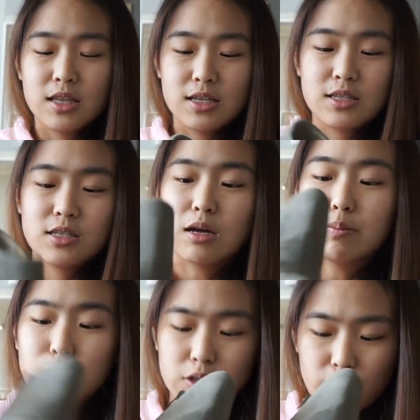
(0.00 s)
This is a
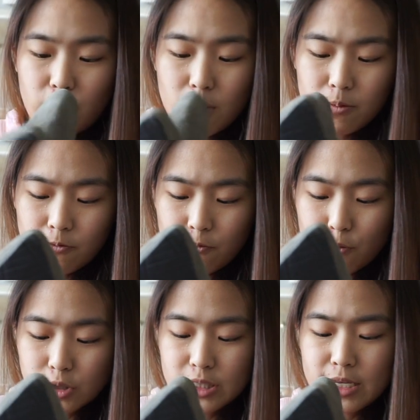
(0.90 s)
boots from
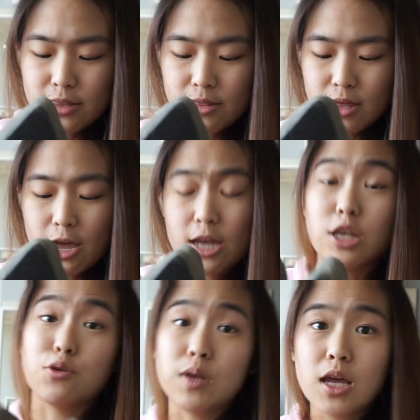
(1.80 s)
14th
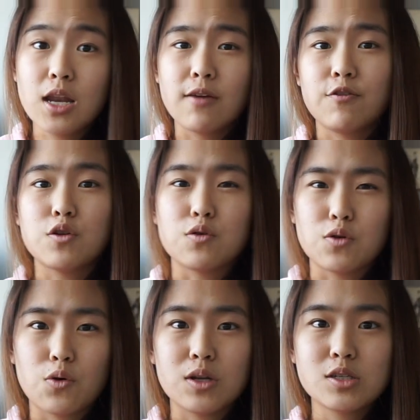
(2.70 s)
and Union. If you don't
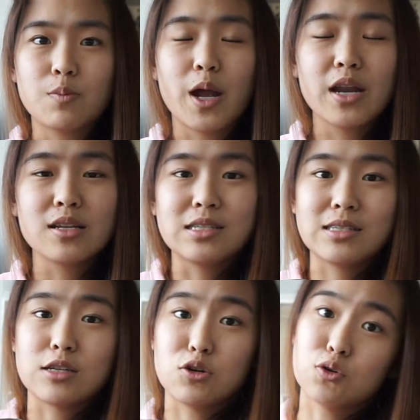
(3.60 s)
know this brand, this
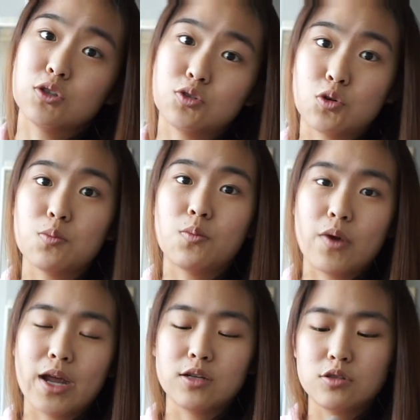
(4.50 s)
is a Nordstrom
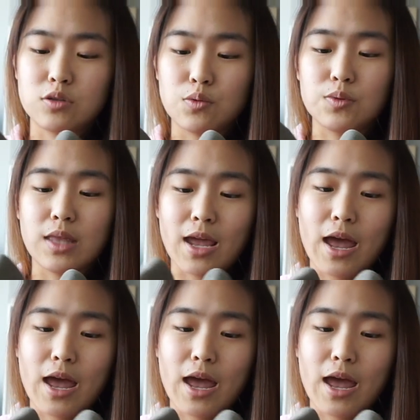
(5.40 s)
brand. So they